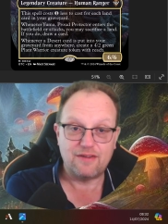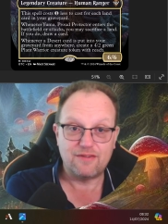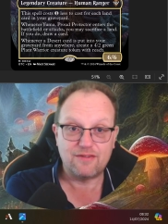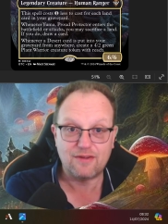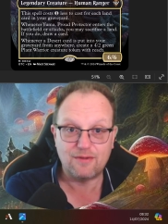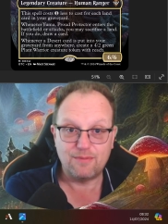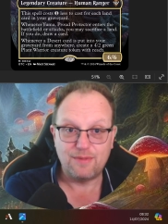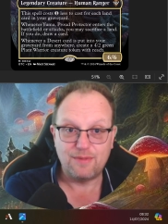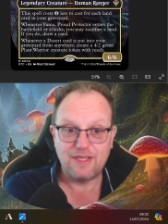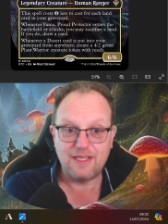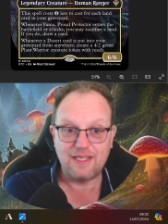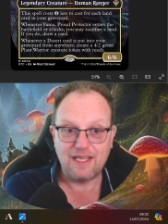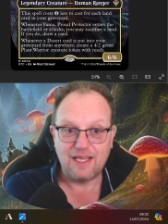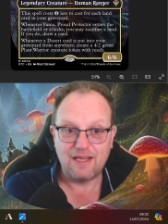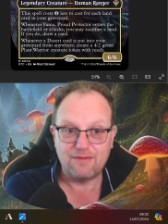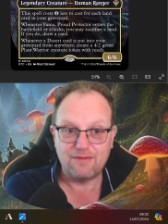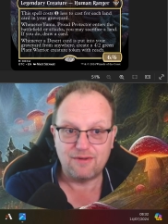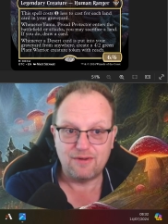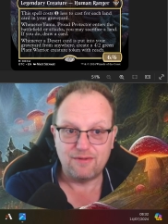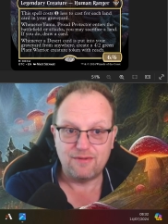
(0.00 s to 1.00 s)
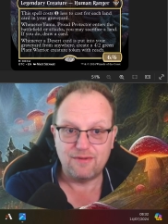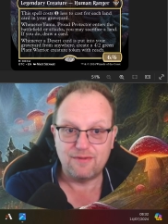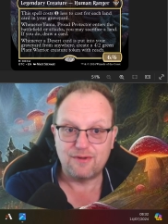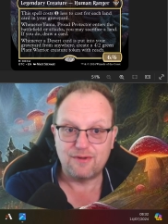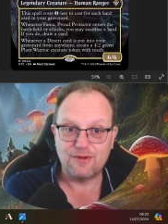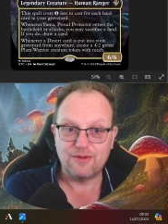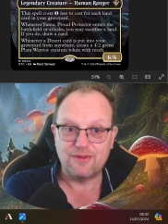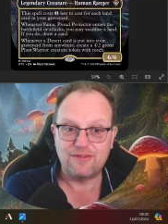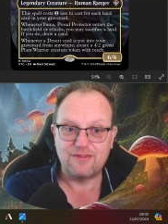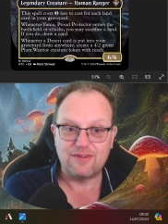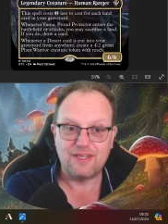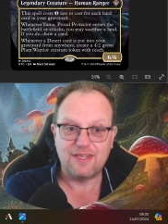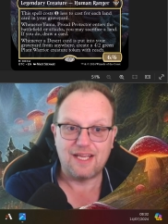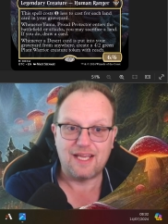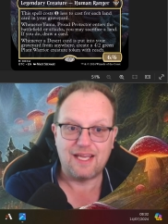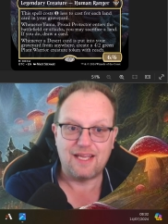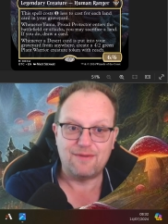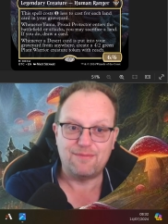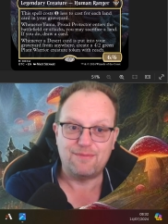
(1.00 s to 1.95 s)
So be careful if you've got this in your hand.